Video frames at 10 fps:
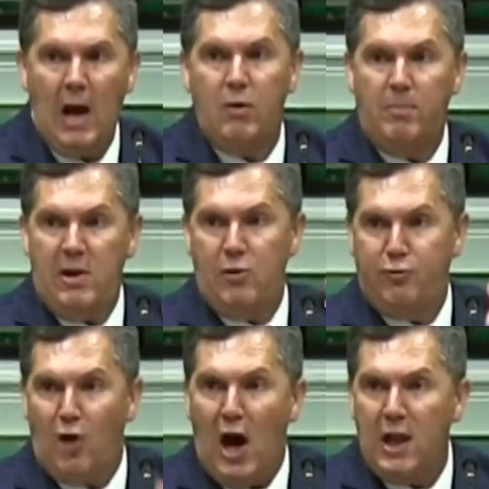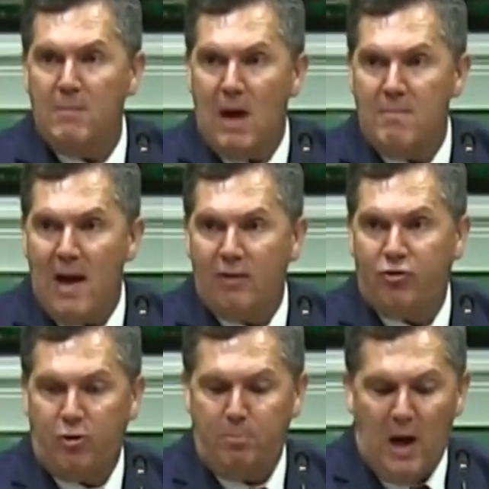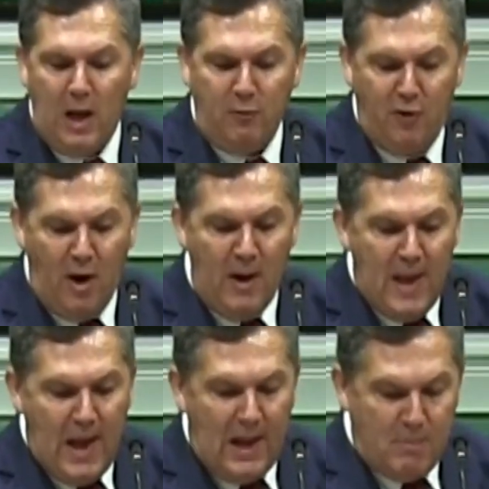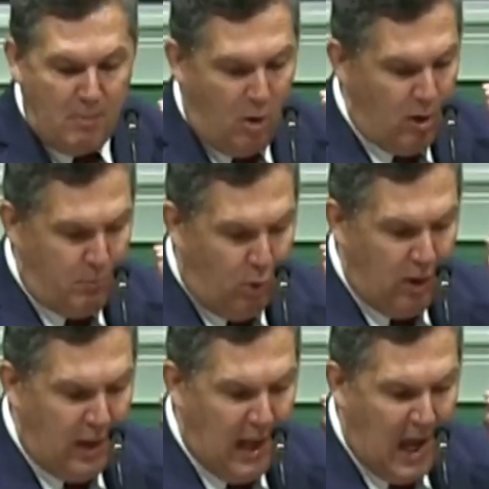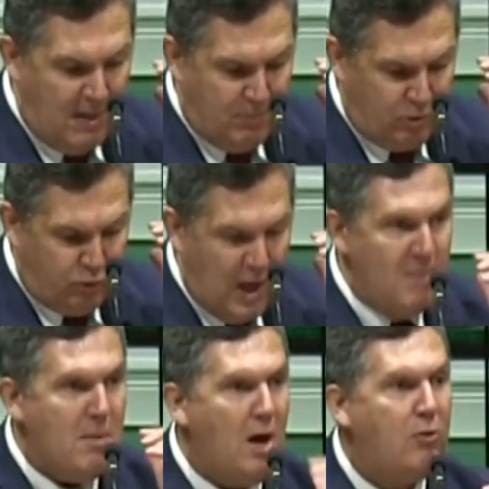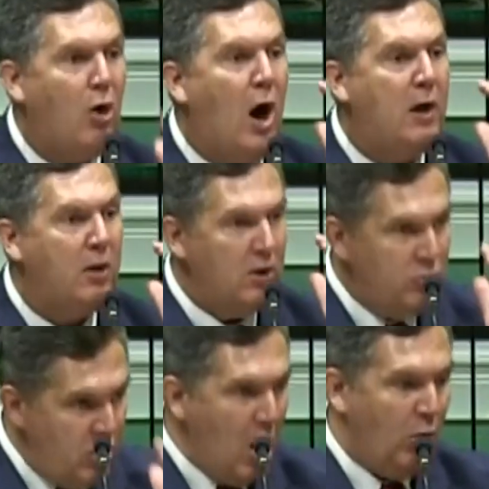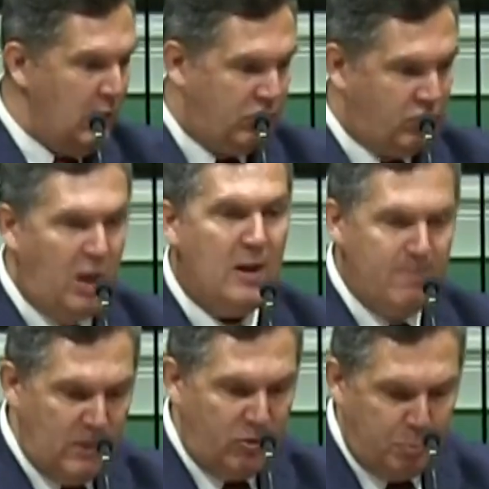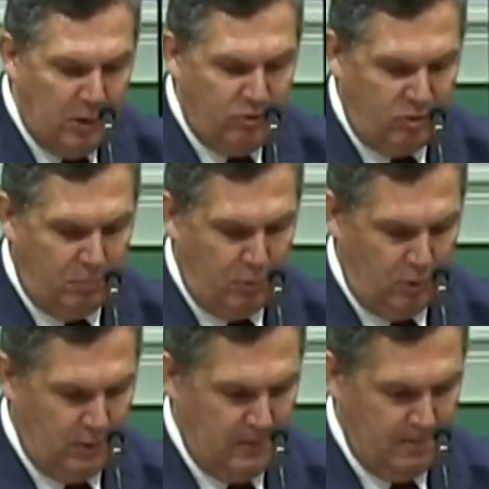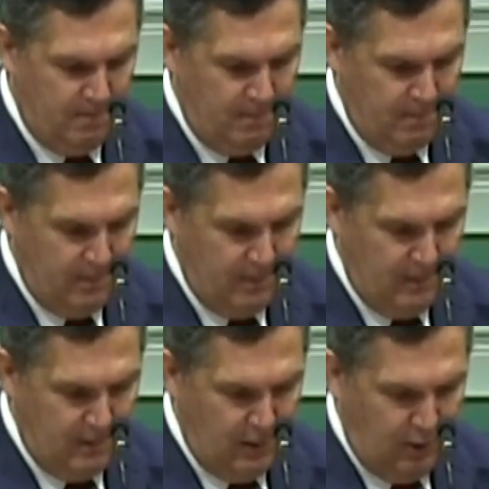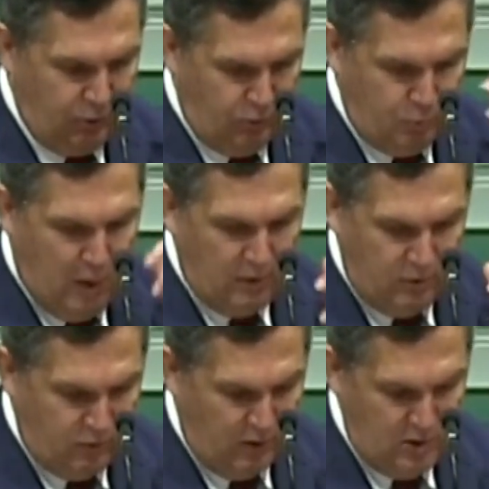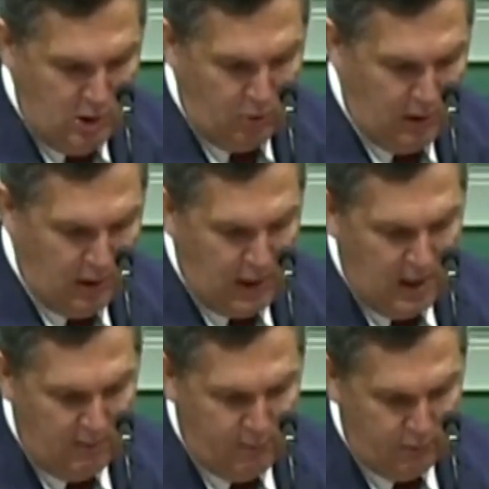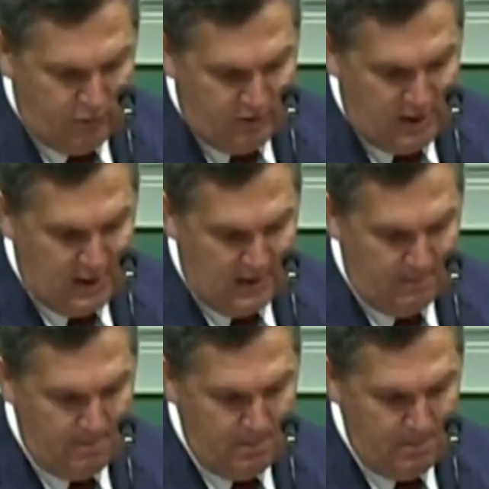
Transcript: would be defrauding my master Potiphar, but more importantly, I am betraying my God. No, it's a sin. It's principle. His response is unyielding again in verse 10.